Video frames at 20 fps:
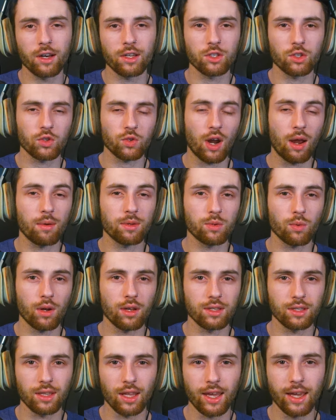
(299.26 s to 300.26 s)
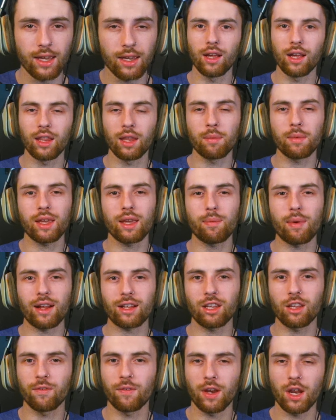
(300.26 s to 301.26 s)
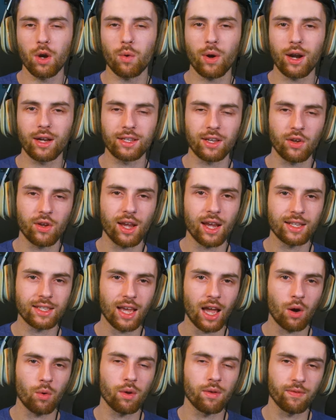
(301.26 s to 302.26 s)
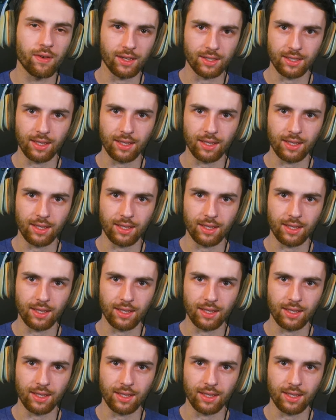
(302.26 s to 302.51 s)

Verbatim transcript: to subscribe as well as like. And let me get back to the video where I tell you guys how we fix